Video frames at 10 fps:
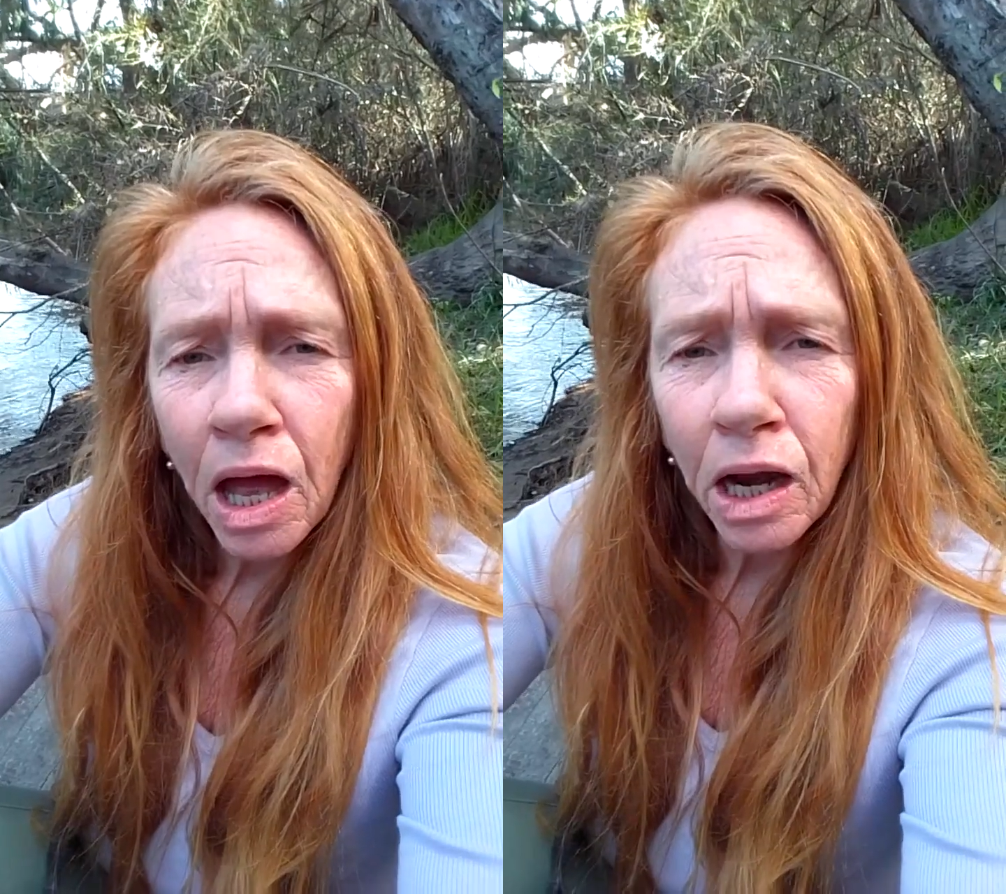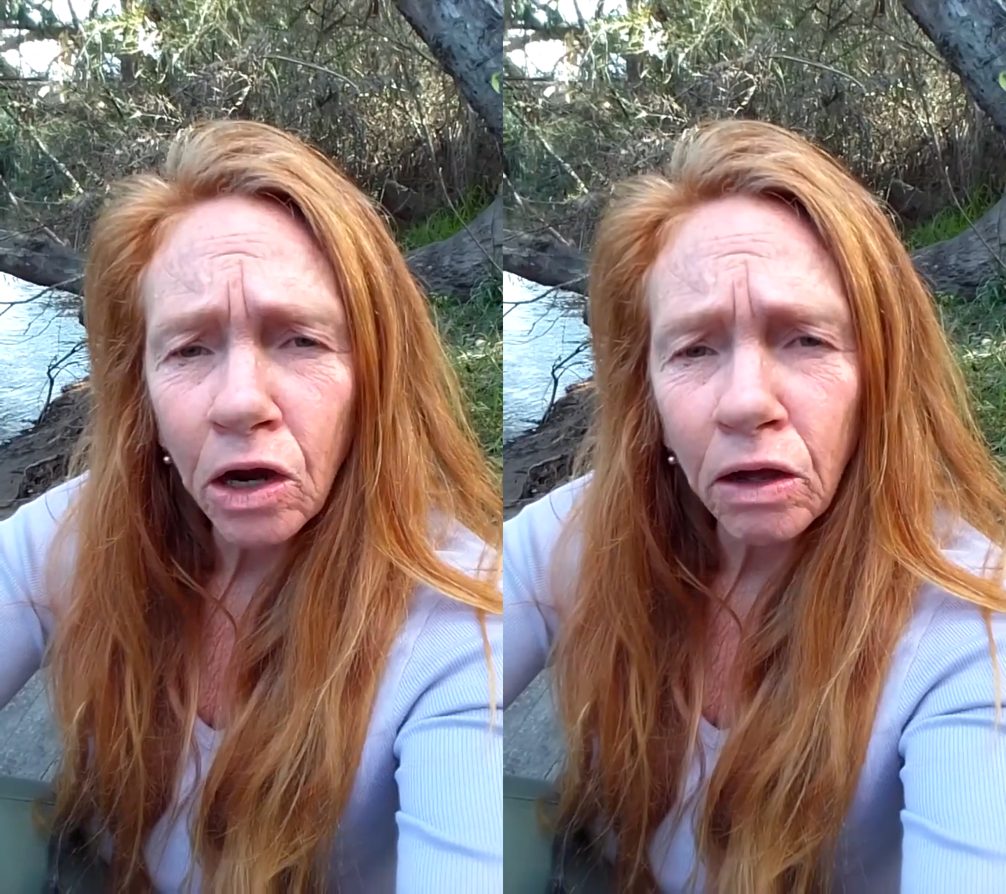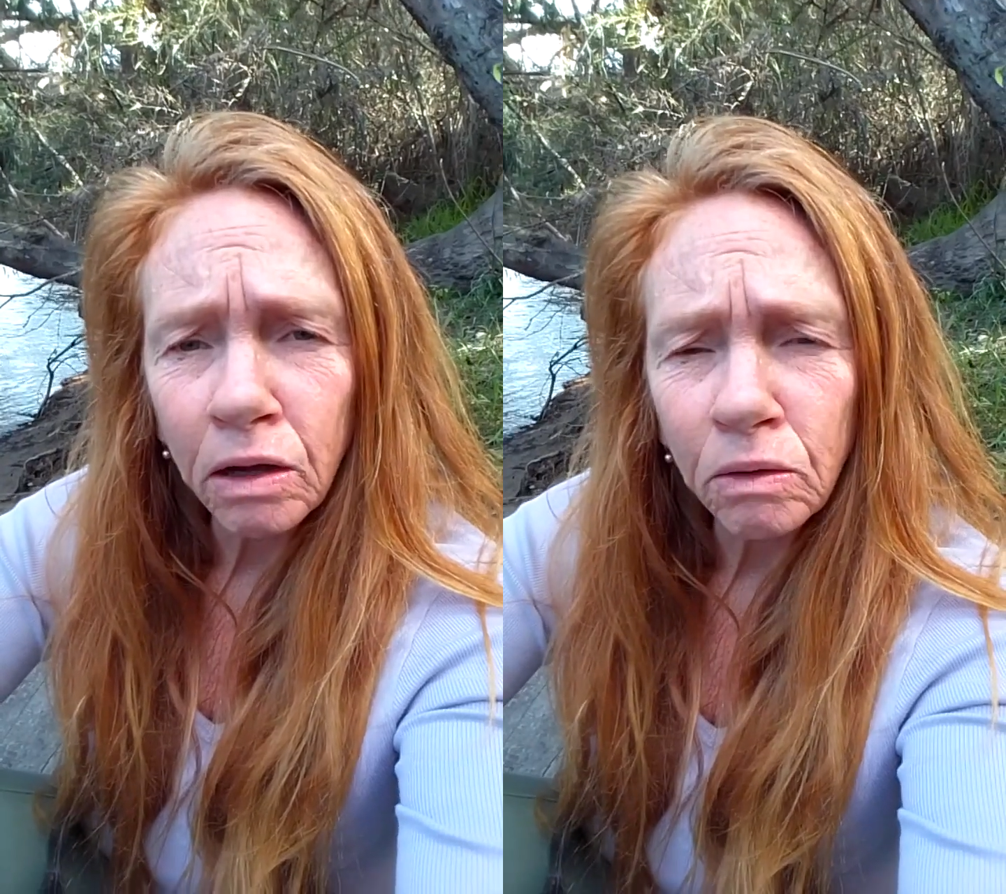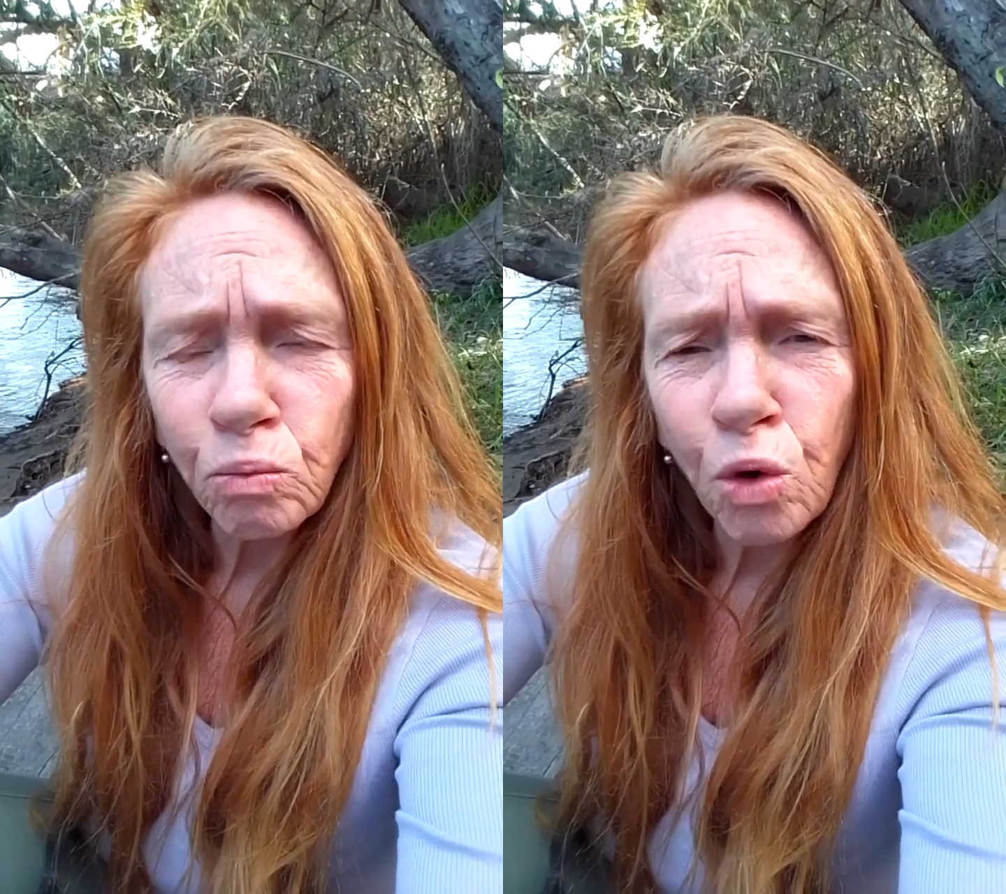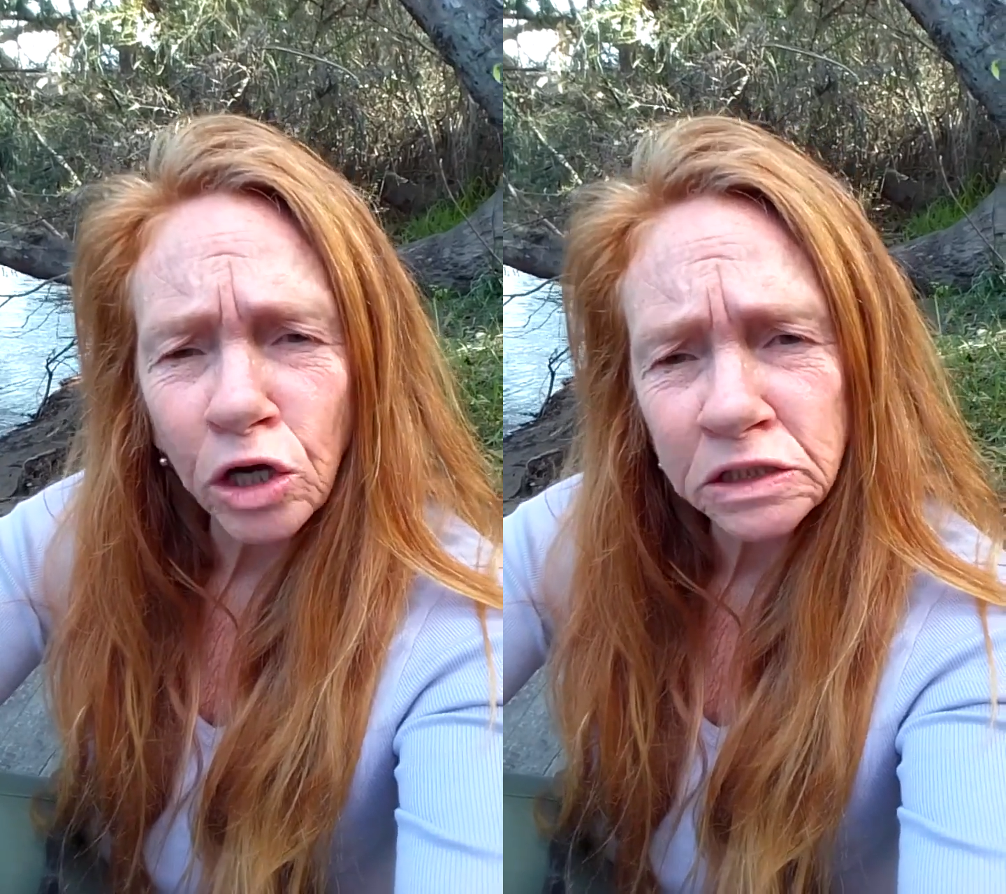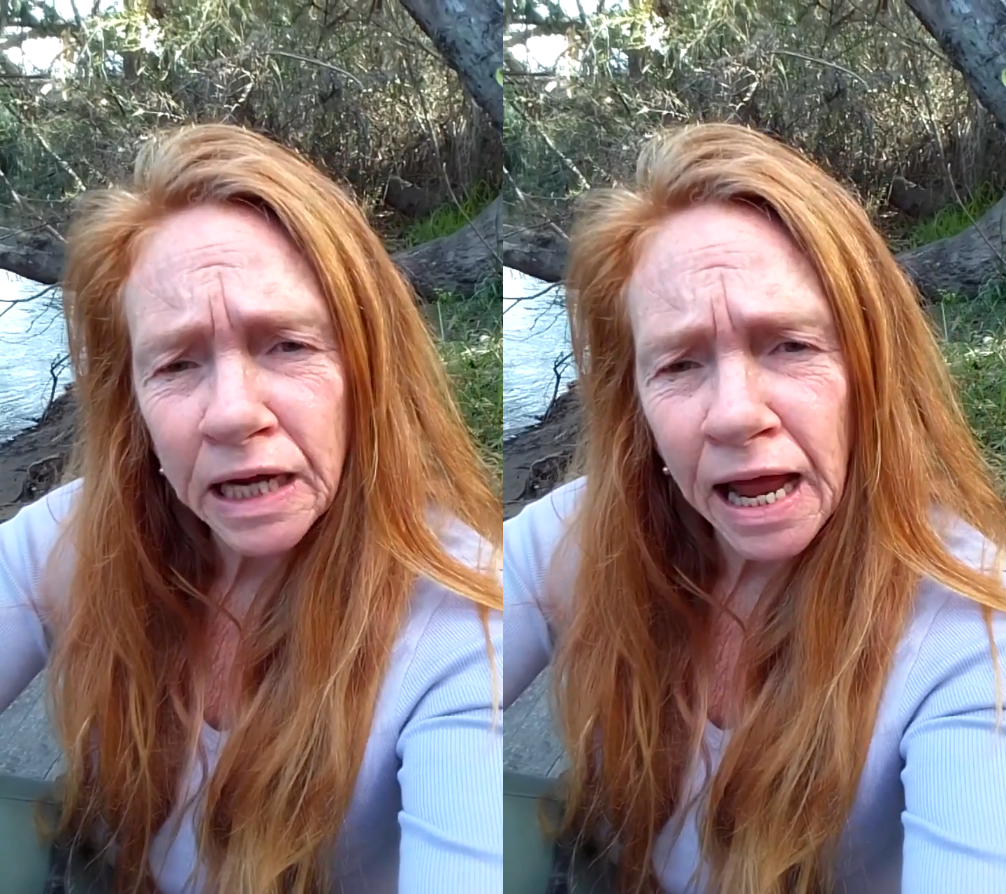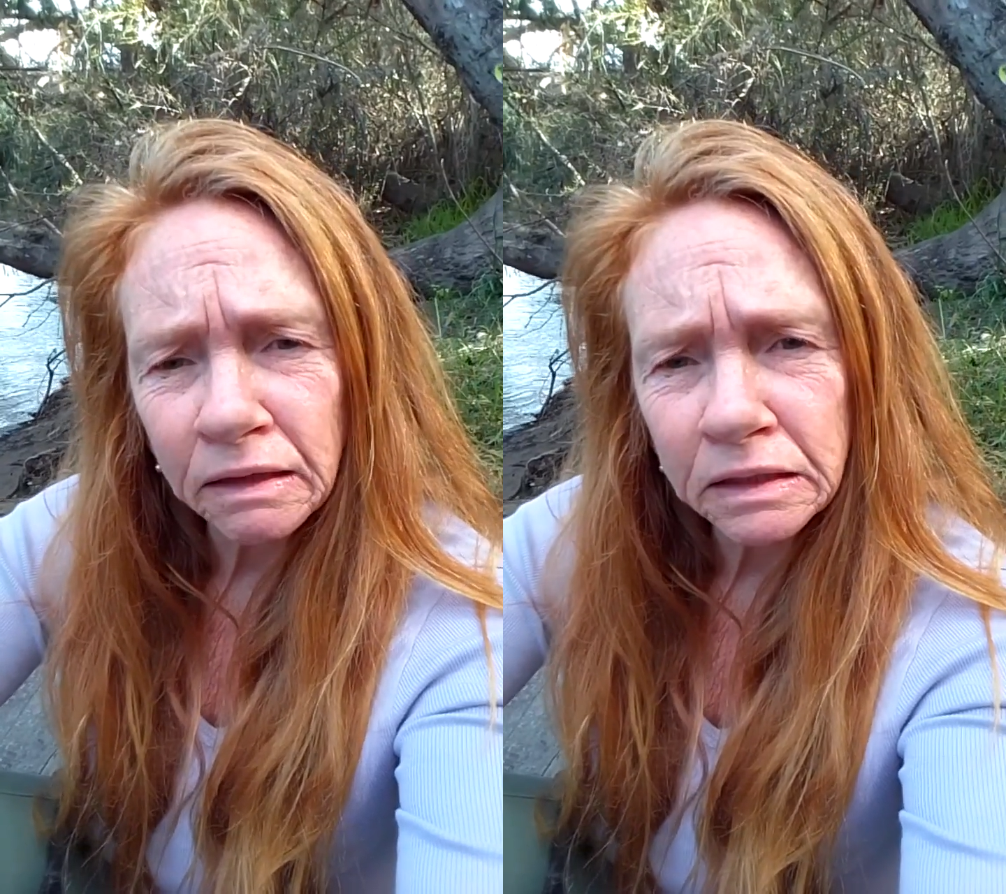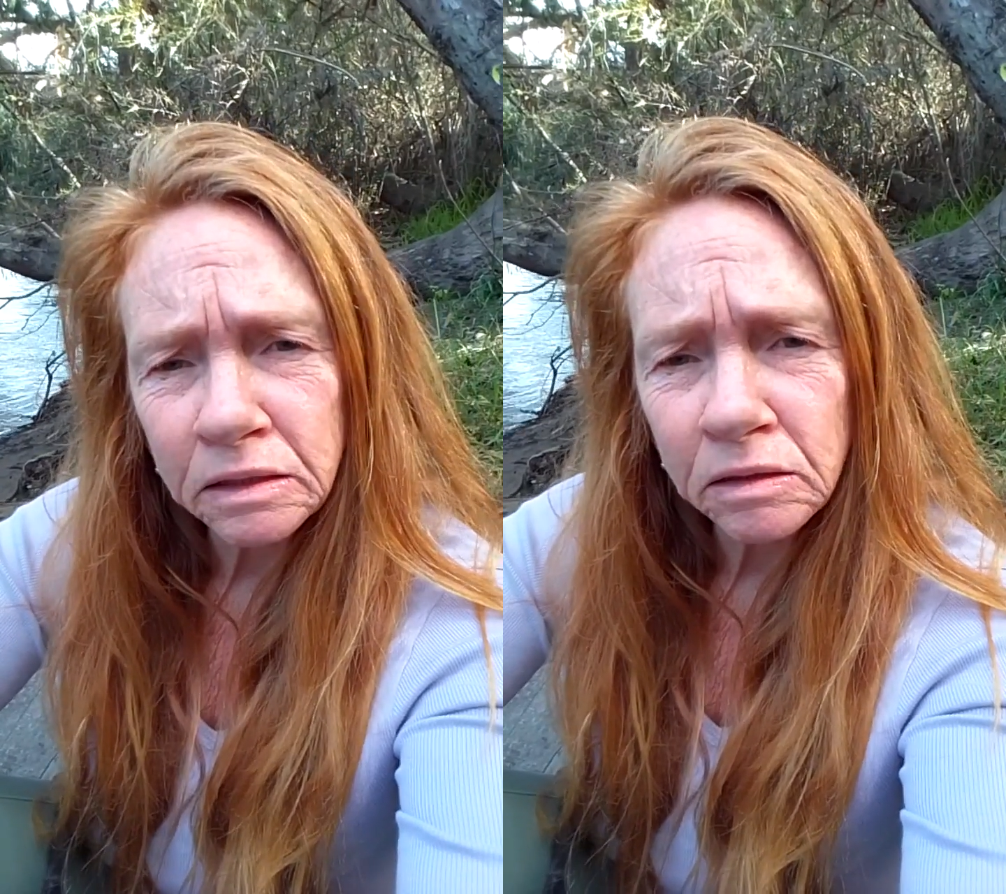and I worked it
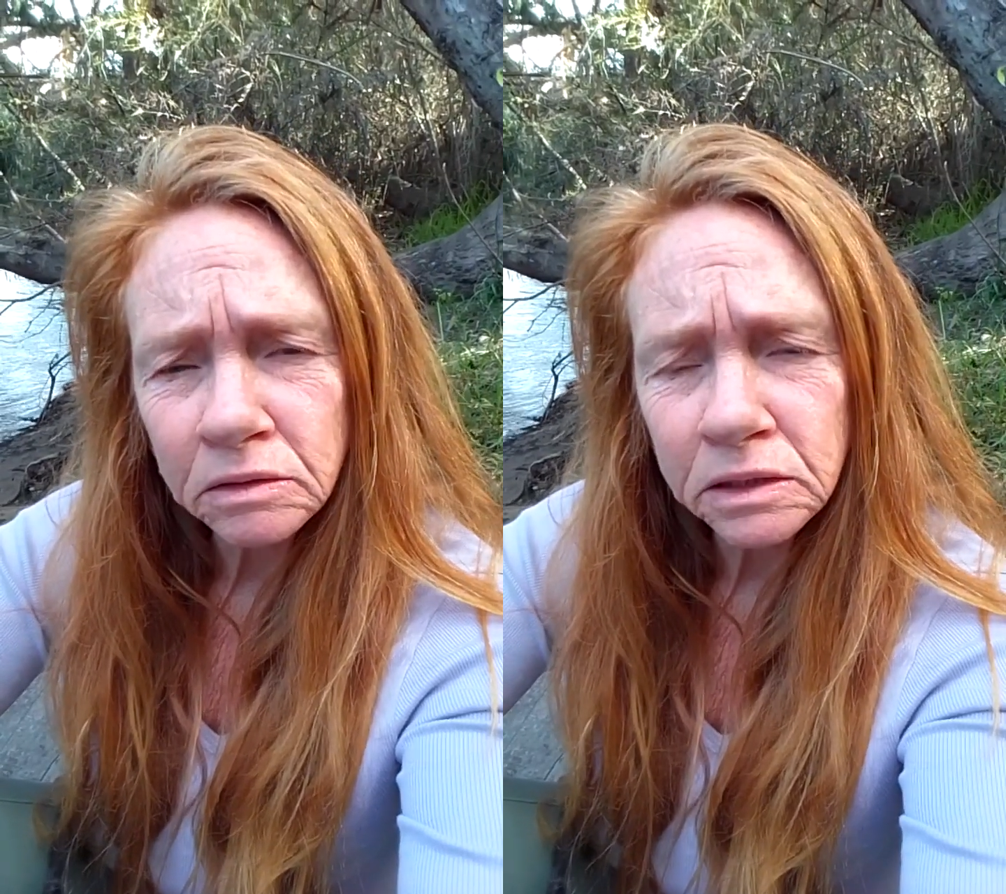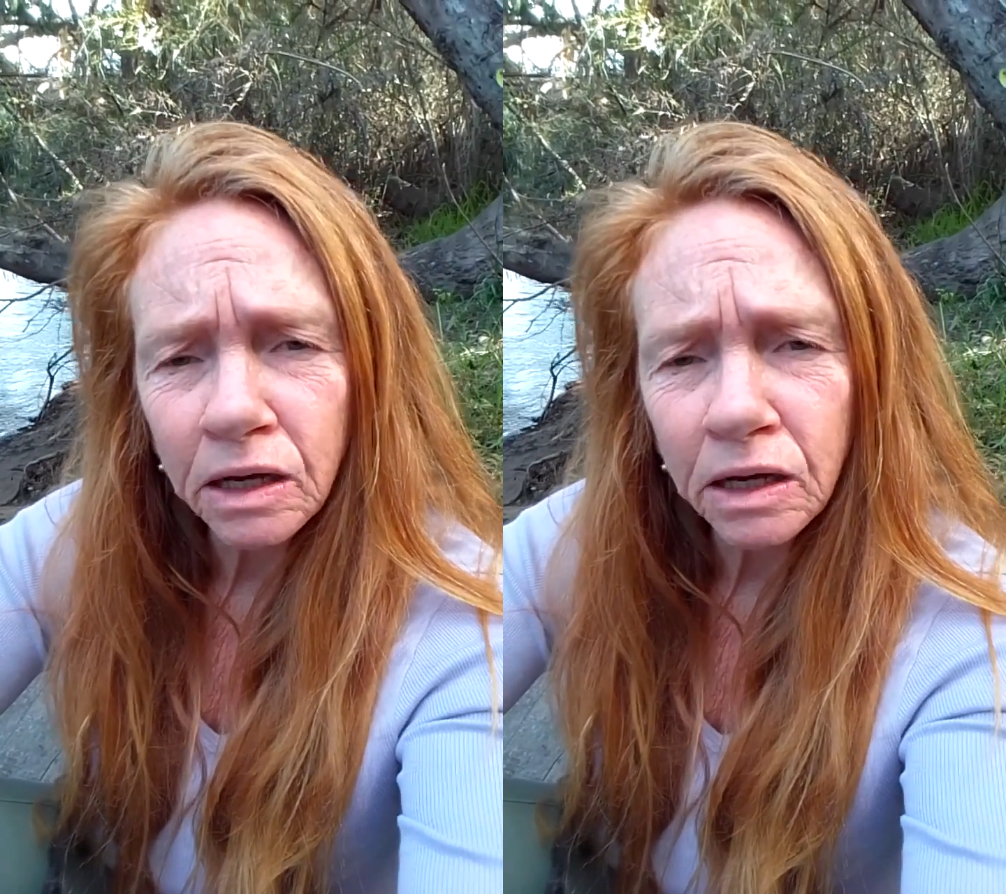out